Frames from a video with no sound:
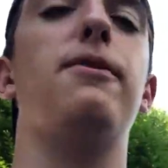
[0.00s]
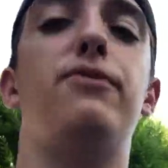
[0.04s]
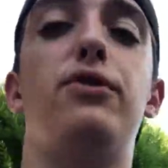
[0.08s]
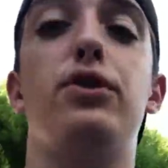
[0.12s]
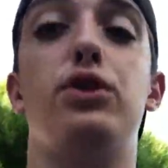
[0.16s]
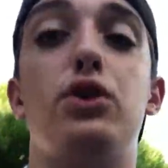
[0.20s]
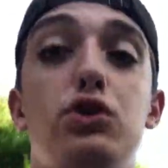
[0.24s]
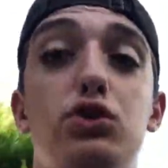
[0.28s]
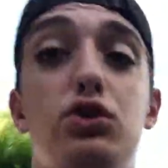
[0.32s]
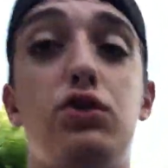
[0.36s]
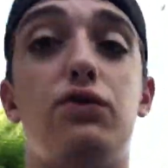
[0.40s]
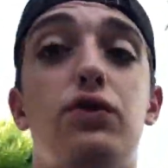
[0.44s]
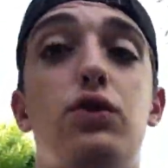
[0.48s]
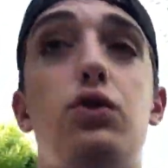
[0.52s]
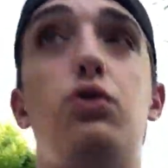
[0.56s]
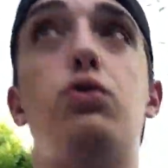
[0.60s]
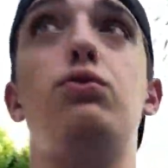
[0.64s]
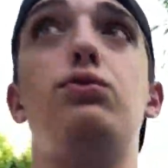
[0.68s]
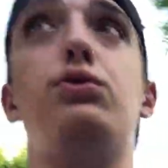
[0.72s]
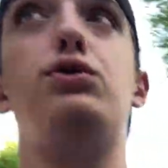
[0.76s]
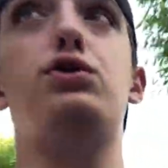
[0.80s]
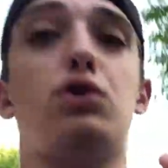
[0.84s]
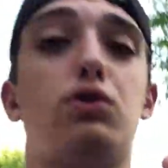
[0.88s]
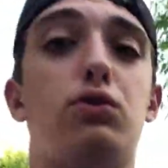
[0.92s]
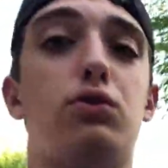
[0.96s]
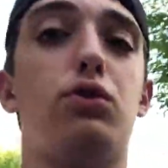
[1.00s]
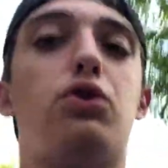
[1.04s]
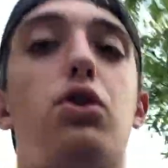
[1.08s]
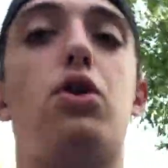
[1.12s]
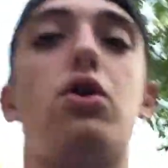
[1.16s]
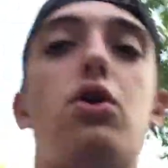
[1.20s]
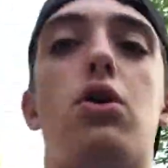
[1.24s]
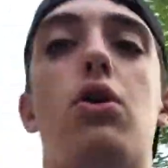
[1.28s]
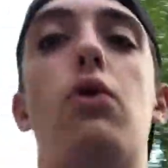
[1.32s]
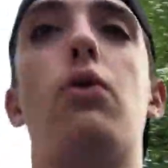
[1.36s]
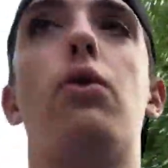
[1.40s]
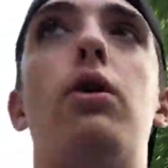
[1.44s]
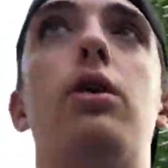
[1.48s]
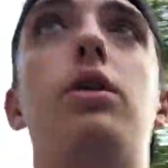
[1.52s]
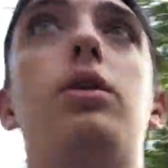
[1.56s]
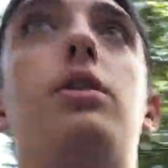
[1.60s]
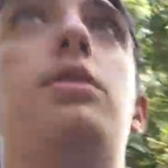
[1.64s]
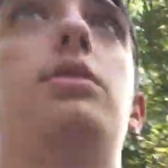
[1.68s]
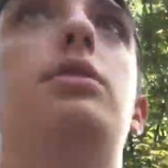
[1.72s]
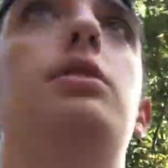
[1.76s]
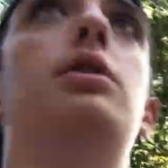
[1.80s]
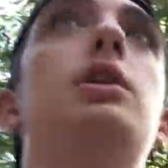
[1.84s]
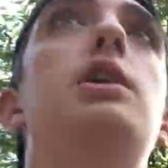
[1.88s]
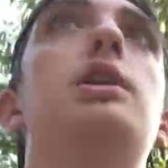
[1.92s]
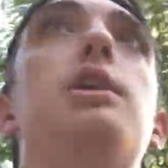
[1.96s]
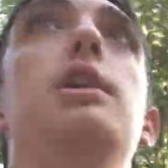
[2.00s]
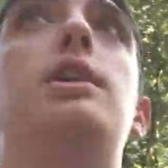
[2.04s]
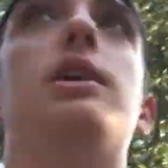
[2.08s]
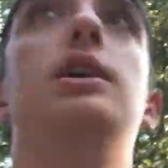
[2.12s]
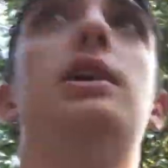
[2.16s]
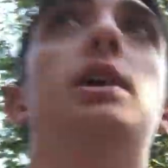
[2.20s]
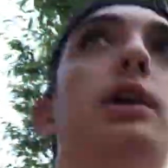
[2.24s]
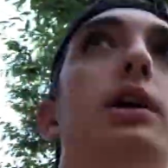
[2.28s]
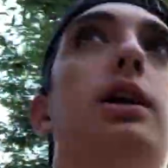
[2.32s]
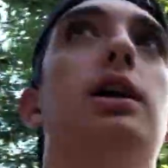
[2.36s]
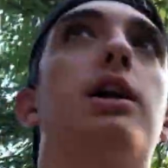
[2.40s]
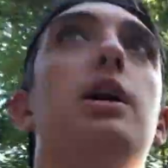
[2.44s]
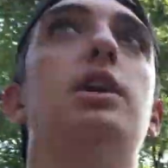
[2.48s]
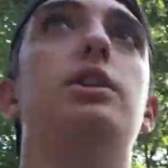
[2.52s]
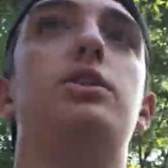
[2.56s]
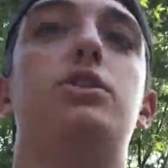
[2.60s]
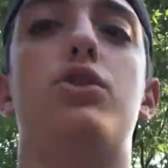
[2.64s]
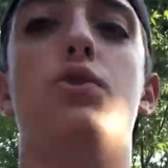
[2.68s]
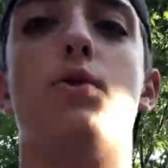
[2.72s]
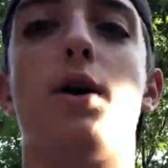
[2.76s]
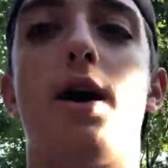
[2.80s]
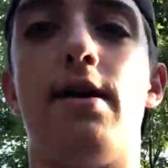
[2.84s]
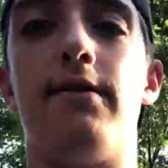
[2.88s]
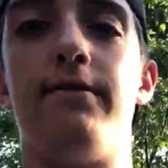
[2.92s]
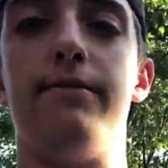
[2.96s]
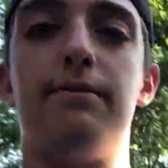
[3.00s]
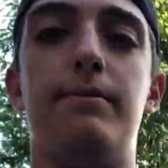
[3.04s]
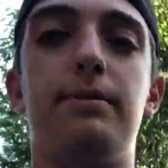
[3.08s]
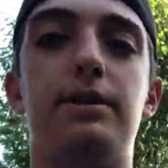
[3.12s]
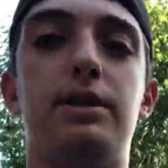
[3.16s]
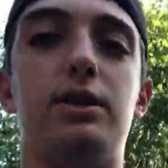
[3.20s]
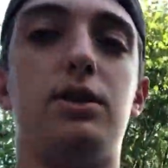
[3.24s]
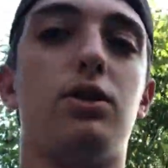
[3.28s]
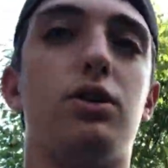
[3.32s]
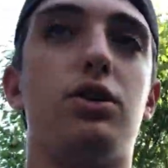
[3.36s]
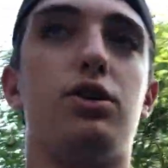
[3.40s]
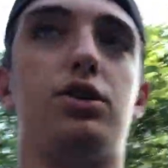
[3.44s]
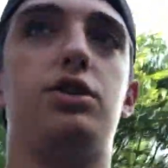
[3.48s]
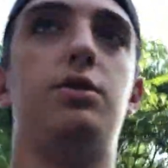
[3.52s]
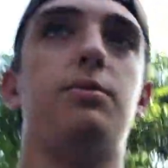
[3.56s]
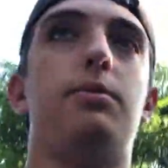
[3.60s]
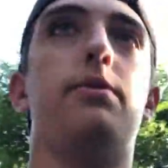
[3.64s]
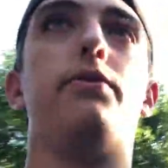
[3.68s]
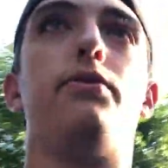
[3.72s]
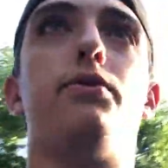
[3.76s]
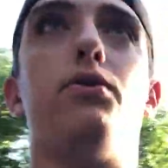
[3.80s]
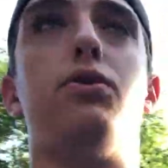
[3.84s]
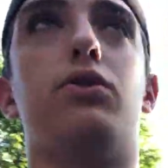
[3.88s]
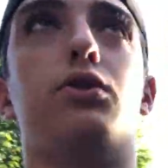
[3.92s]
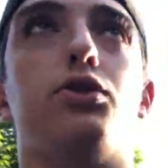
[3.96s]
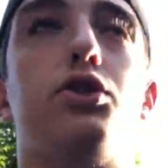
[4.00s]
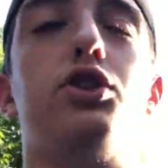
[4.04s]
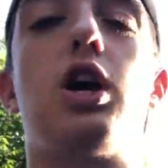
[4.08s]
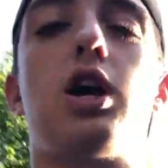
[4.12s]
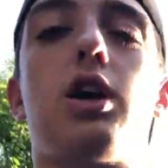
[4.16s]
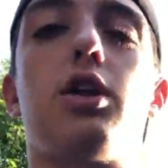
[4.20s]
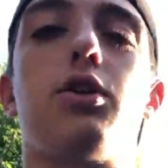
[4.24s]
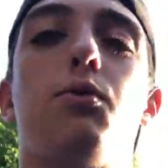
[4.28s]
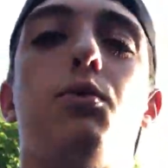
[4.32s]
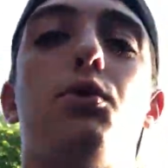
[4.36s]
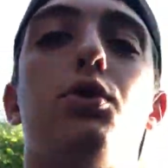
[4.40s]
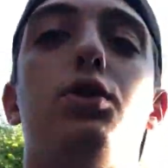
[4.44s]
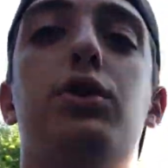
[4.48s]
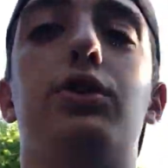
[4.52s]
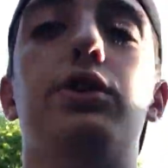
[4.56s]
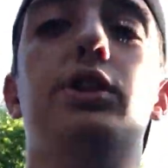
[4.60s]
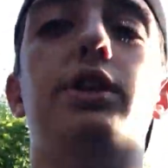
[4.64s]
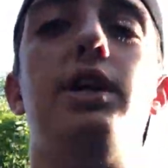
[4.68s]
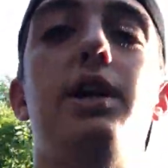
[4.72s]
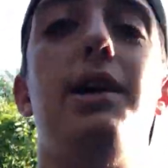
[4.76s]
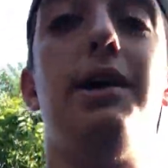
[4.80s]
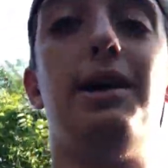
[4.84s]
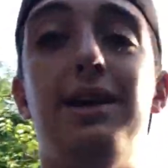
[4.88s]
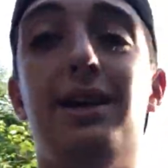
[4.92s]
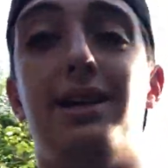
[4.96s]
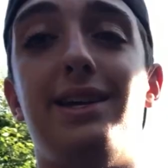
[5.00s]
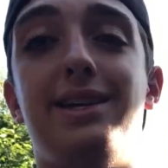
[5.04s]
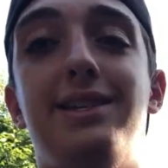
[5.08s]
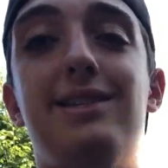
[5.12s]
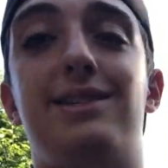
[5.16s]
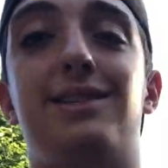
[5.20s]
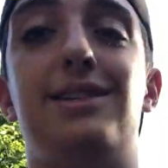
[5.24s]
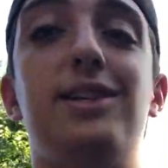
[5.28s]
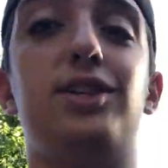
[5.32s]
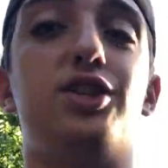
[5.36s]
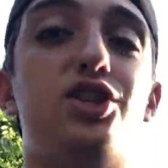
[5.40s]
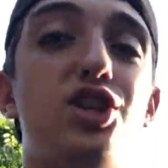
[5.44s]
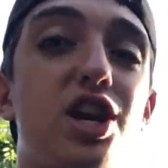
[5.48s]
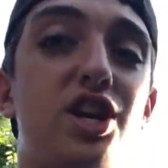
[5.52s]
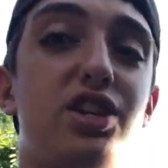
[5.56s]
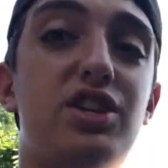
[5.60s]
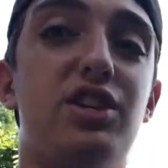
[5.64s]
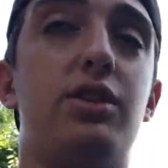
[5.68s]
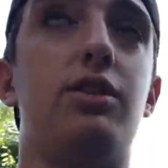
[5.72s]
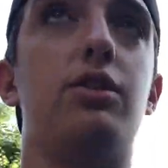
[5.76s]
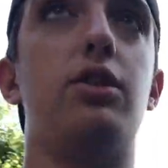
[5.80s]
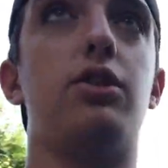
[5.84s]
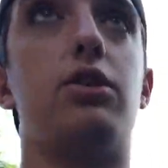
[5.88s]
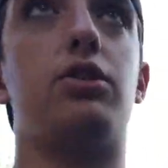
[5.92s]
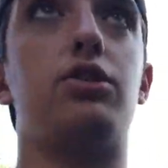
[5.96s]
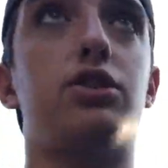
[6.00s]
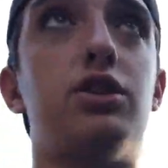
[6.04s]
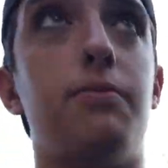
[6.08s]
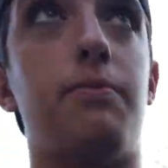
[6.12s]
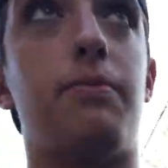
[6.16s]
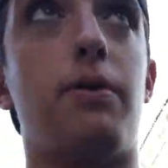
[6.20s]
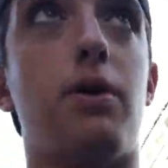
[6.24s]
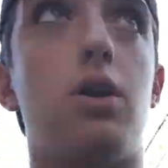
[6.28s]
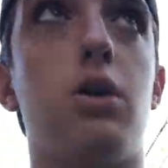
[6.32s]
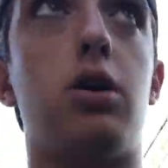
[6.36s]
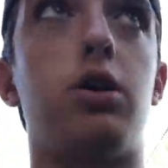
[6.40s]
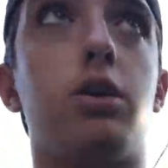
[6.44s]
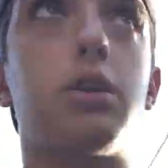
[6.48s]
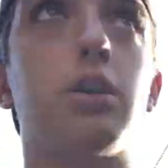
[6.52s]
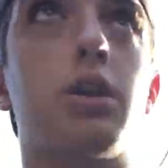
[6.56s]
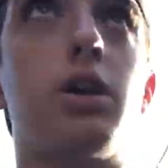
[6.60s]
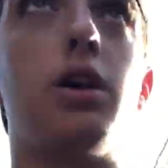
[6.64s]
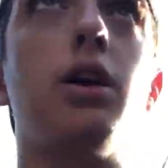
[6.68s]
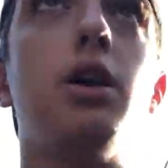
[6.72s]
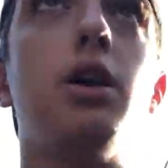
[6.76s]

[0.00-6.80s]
For those of you who don't know, in case you haven't been to Hershey before, Chocolate World is adjacent to Hershey Park,